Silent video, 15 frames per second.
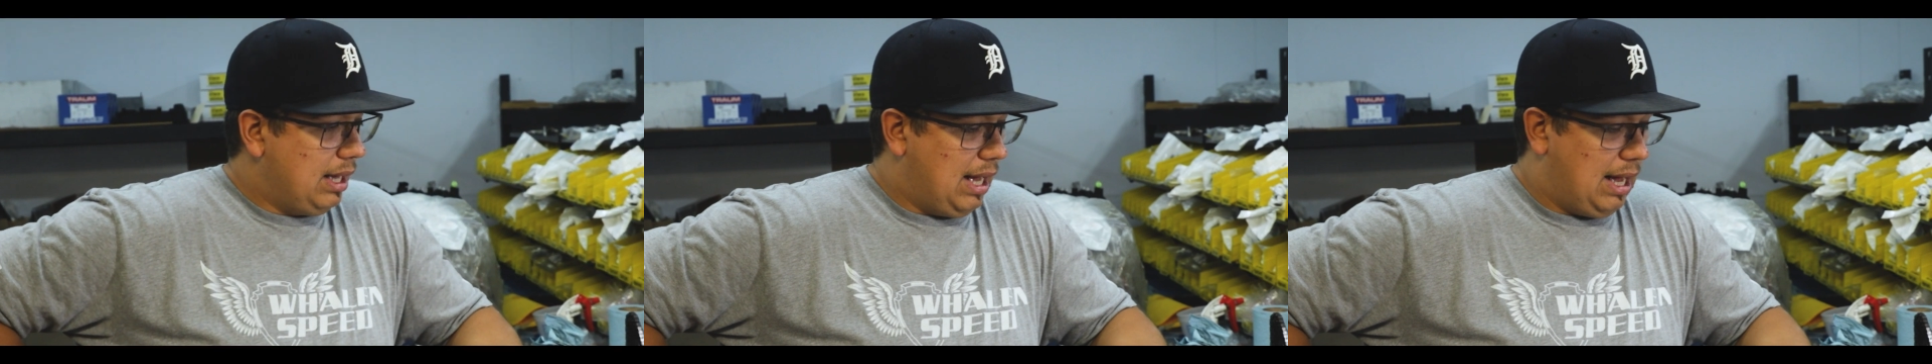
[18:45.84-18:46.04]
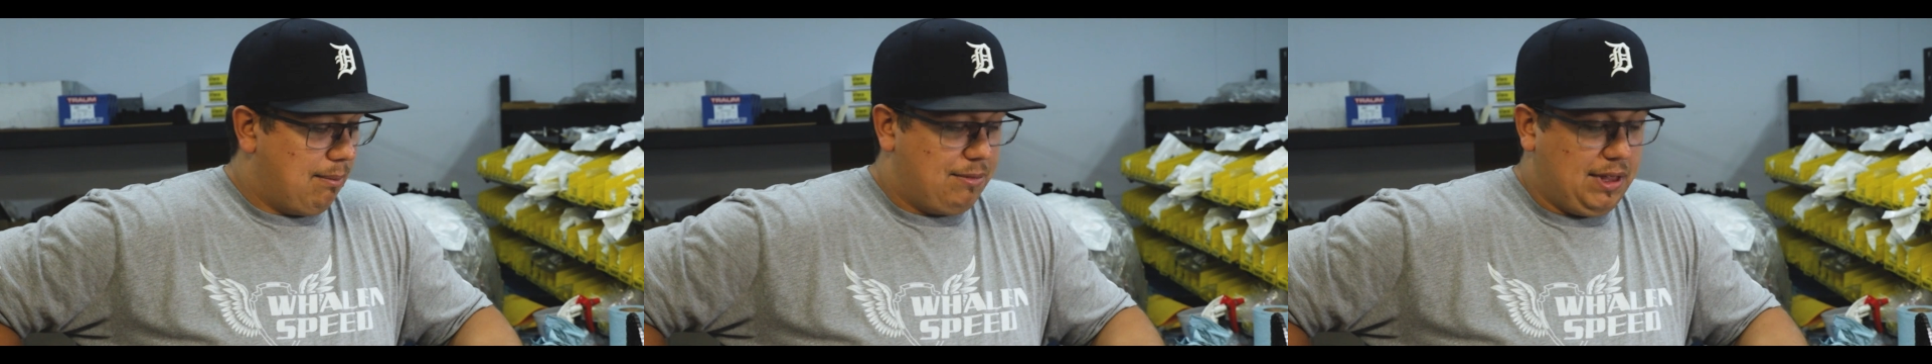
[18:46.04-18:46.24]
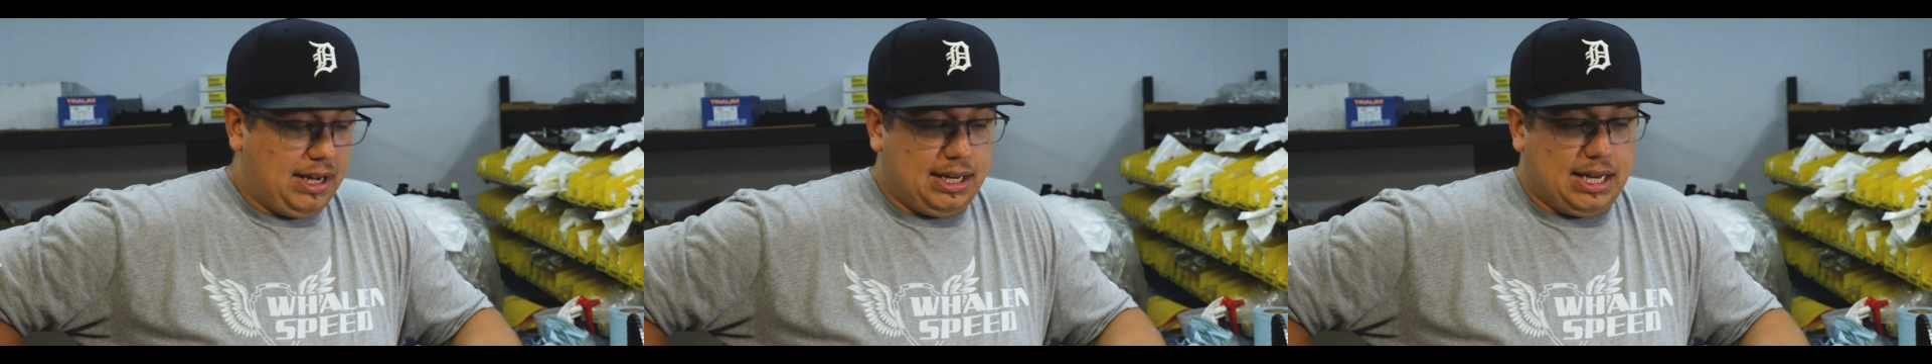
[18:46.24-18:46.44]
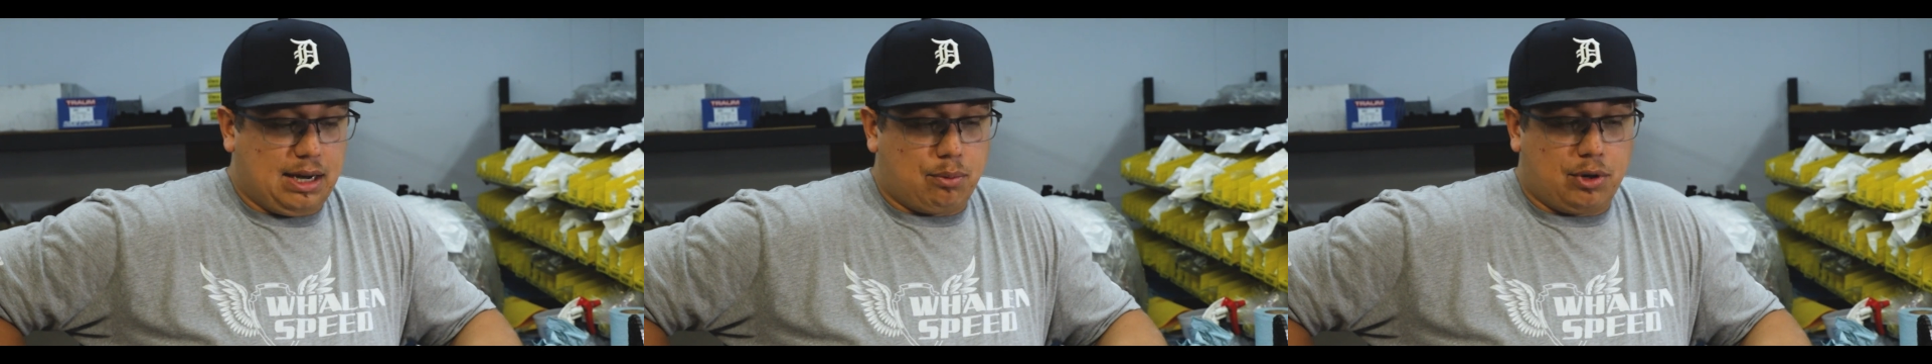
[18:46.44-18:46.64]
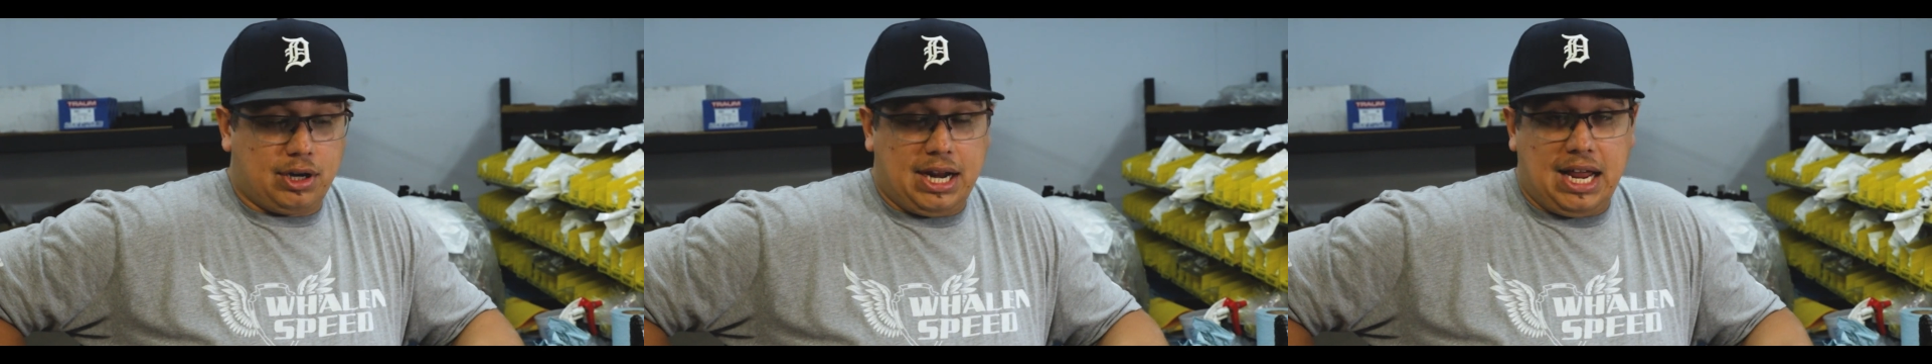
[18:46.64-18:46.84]
I'm thinking
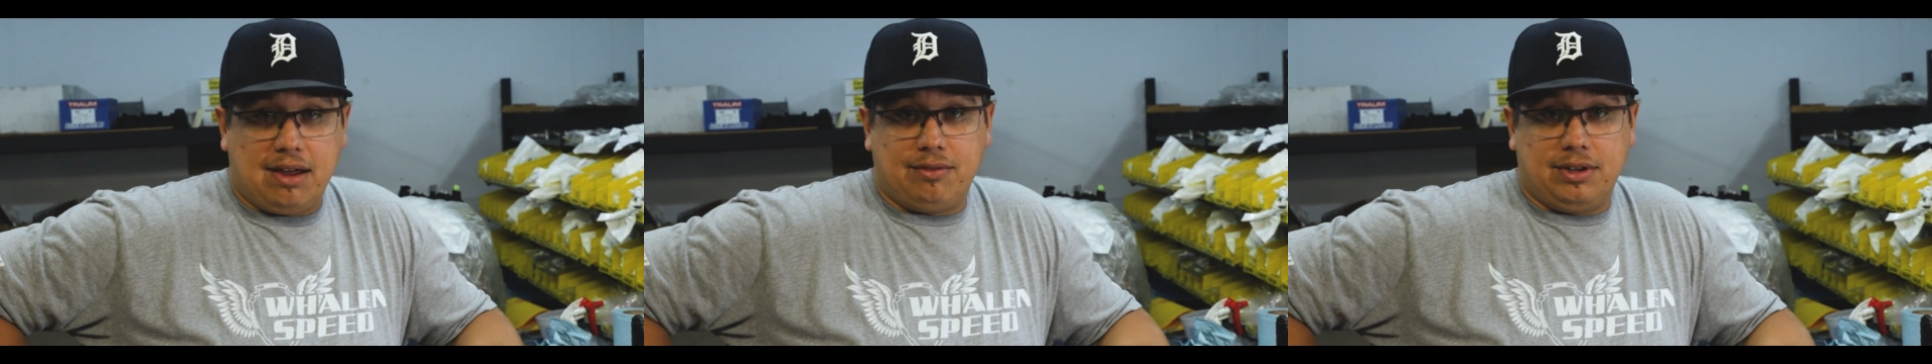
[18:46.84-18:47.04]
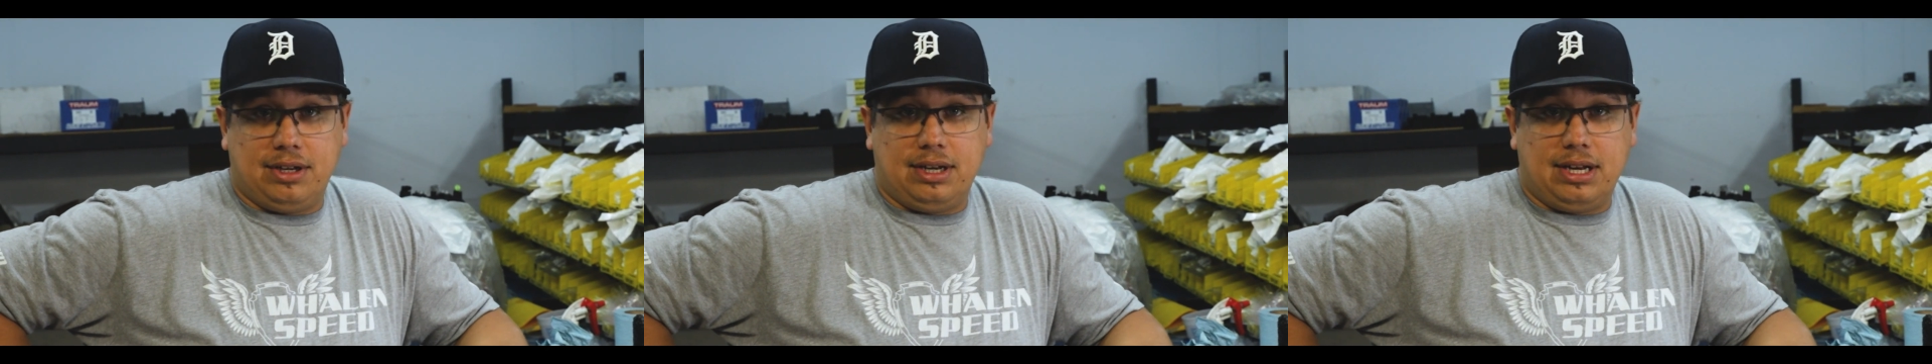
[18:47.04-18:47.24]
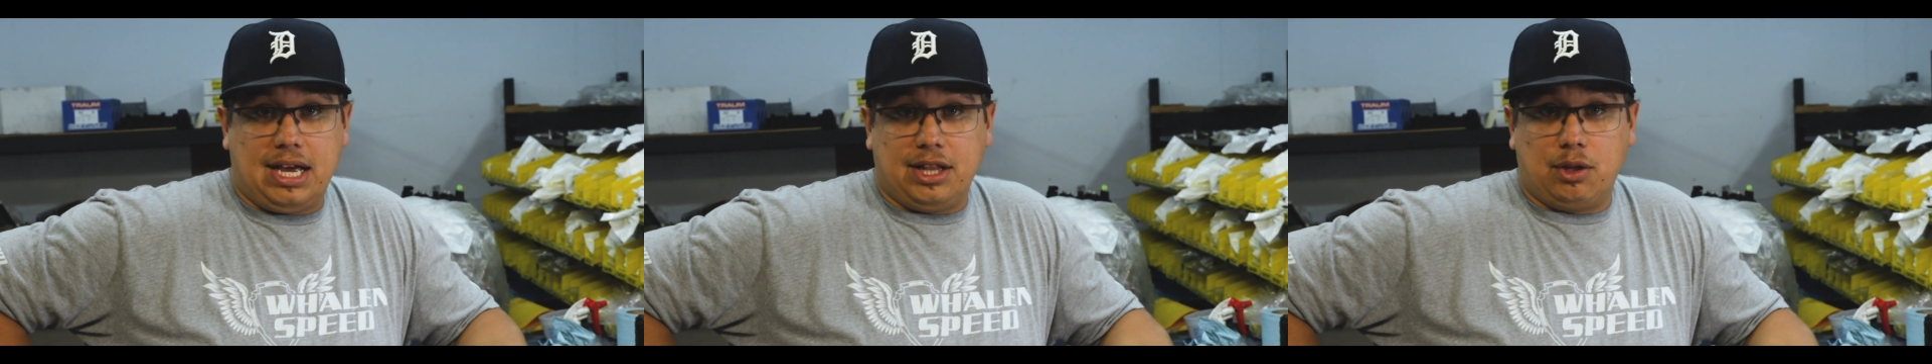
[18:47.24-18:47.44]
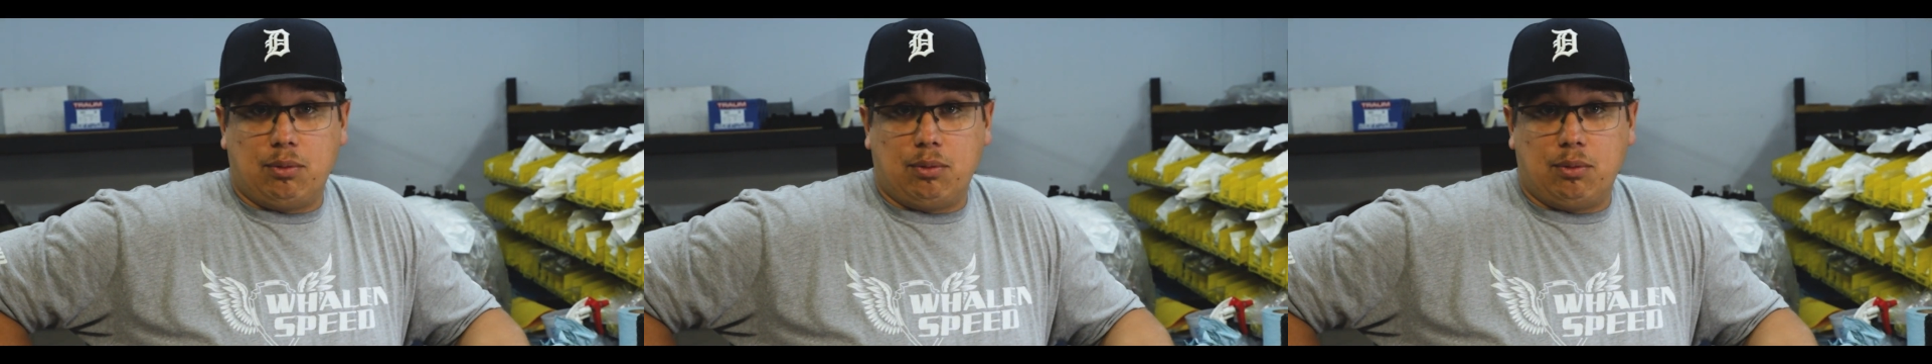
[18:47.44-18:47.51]
that we're gonna have it on